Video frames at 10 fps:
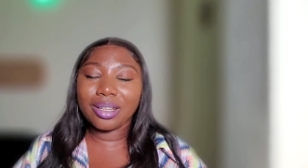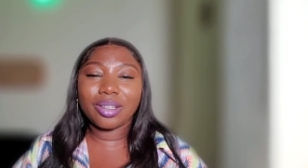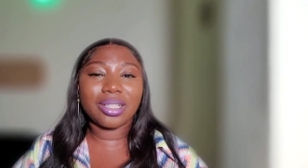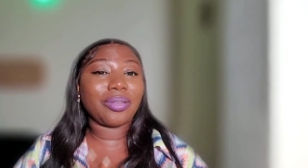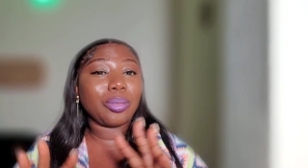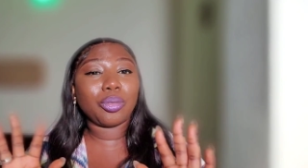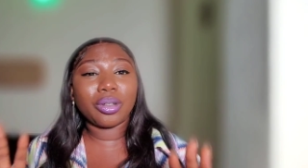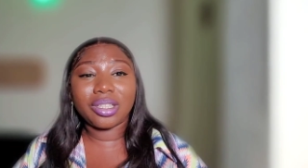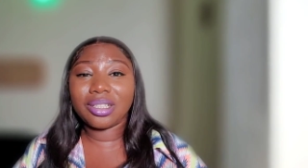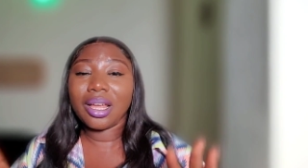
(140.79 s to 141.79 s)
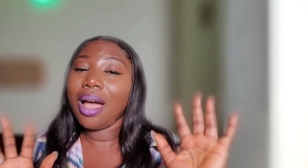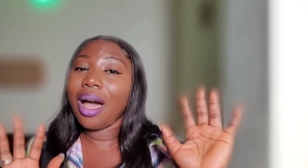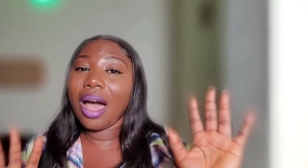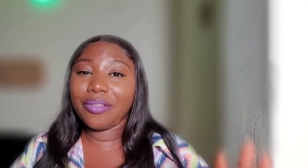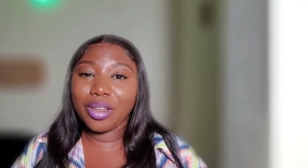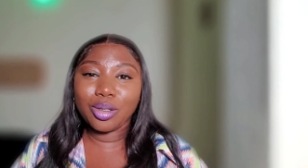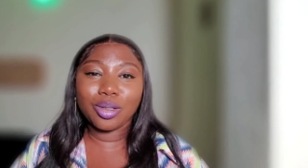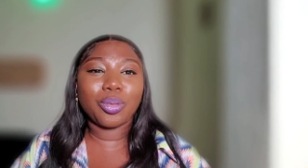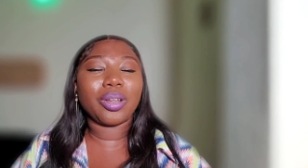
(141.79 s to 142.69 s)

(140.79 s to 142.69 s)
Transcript: because I've not been watching her videos,